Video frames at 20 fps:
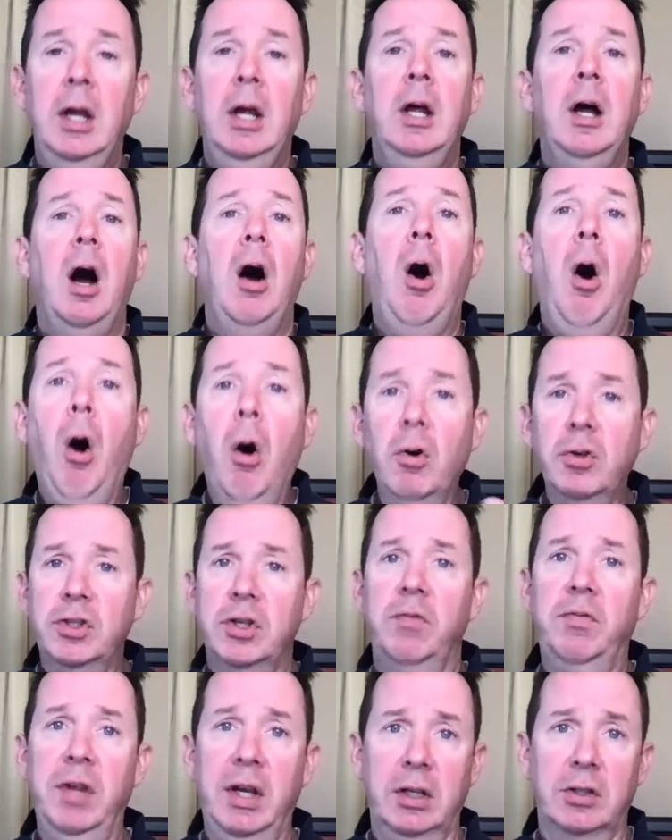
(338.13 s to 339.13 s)
A host
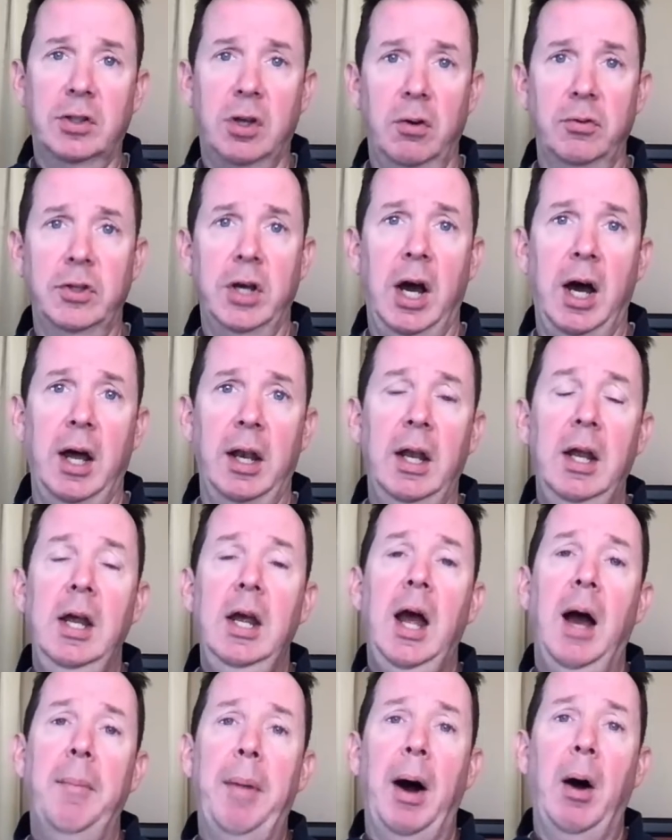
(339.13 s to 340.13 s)
of things goes on
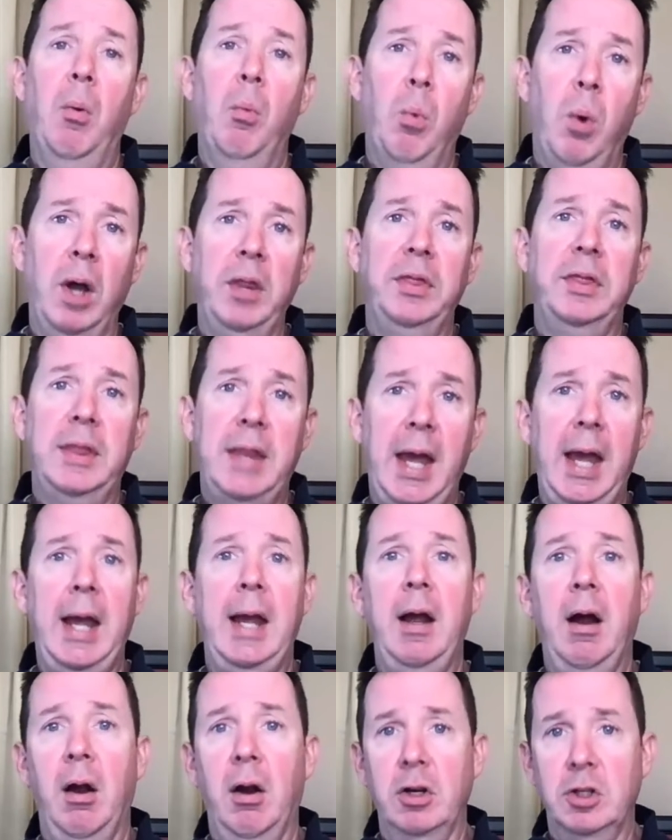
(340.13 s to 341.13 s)
about what
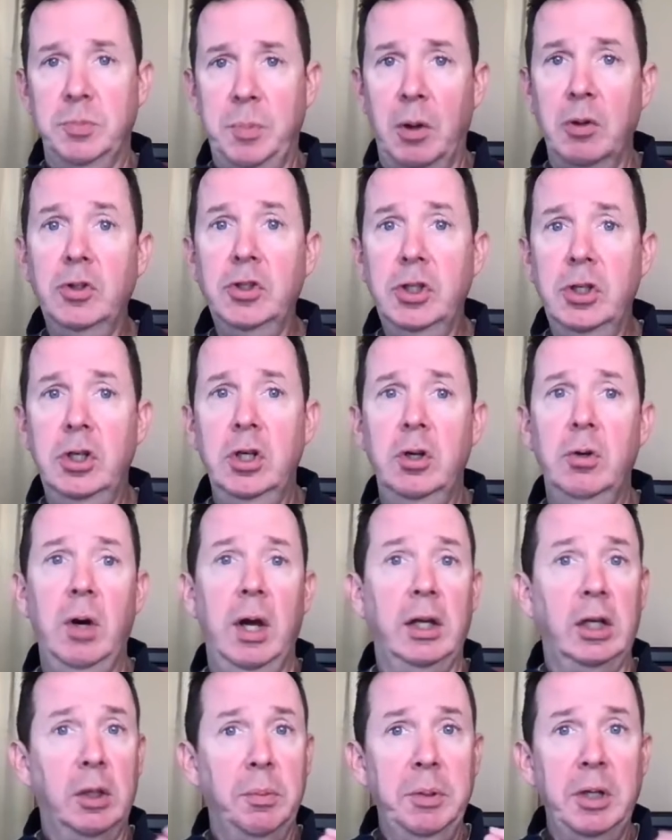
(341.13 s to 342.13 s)
they are supposed to do,
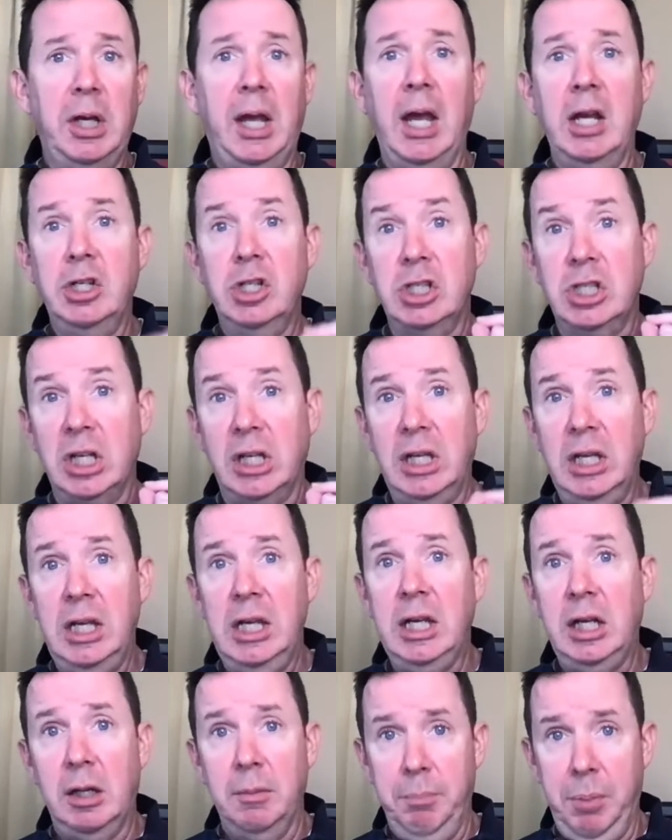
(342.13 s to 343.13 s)
and communication is a key
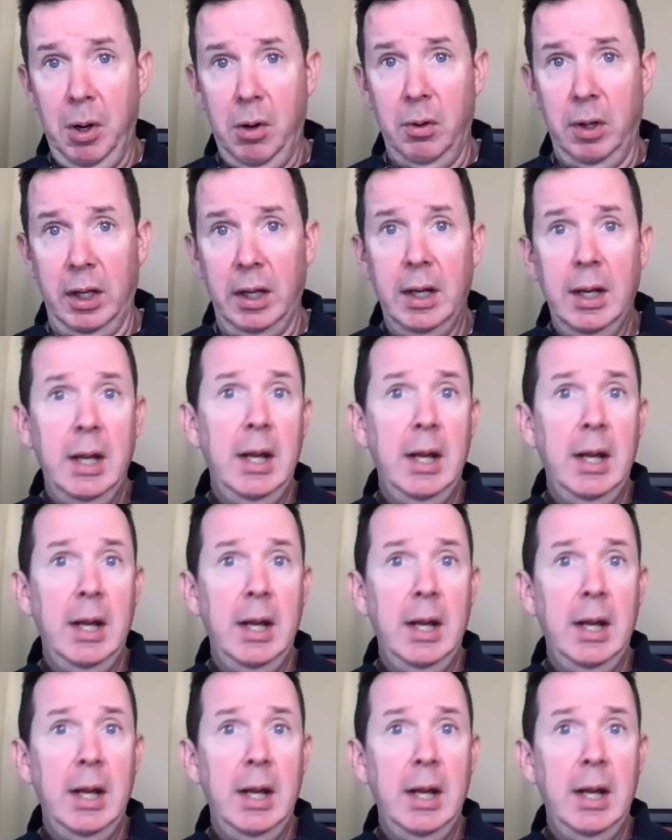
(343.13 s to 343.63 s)
component.